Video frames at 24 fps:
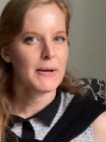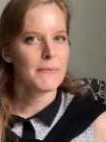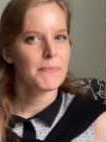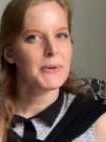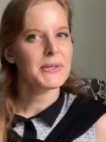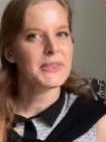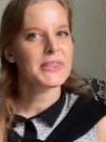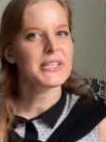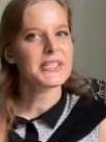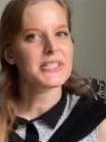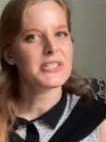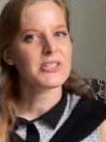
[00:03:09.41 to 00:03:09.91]

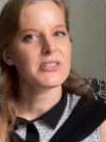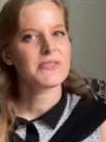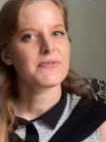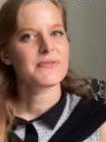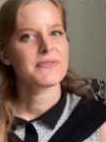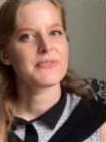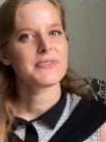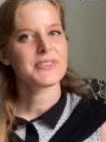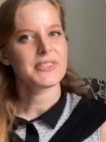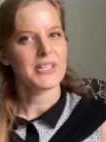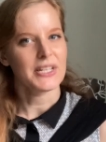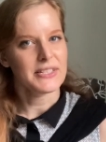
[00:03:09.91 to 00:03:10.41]
But this
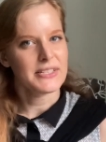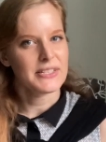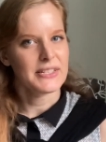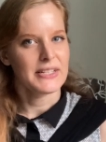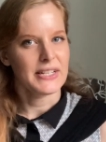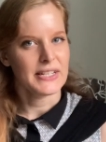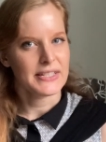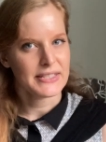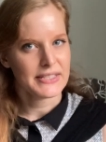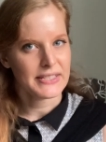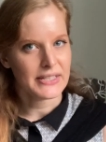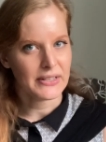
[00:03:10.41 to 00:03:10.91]
doesn't
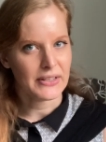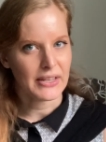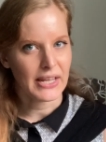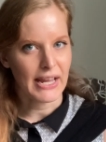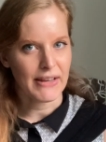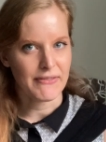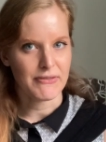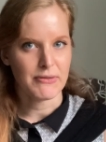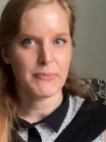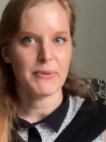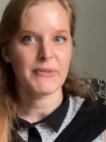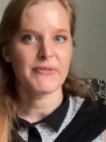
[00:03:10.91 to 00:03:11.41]
necessarily
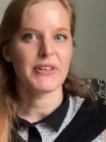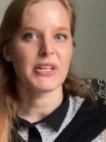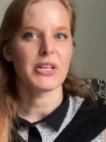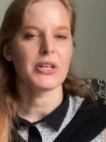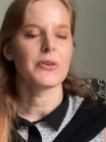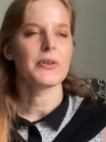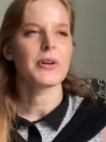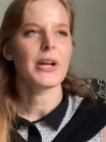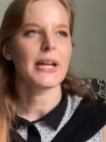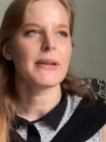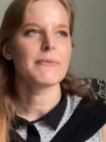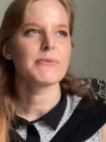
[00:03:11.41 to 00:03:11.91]
have to be
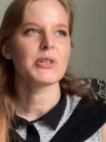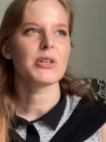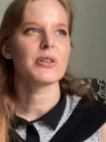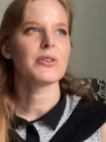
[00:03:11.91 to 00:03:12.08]
video games.